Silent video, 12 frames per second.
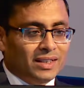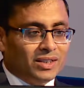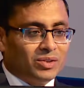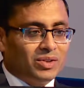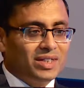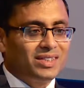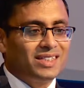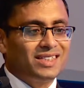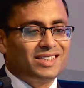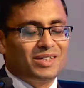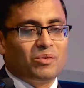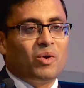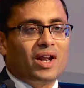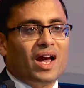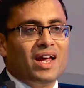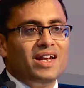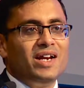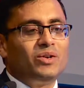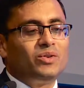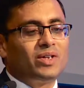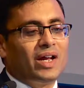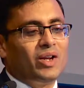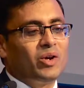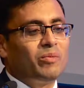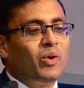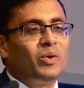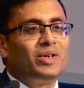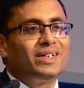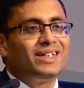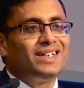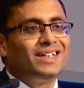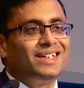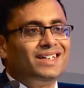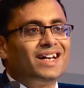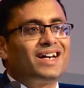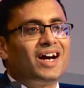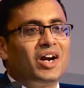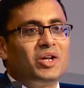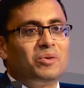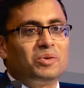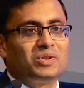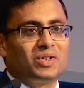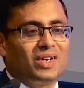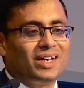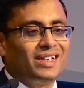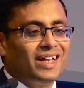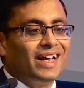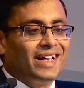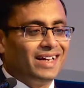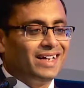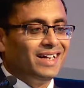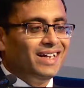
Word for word: So this is what I need to tell you about the cardiovascular thing.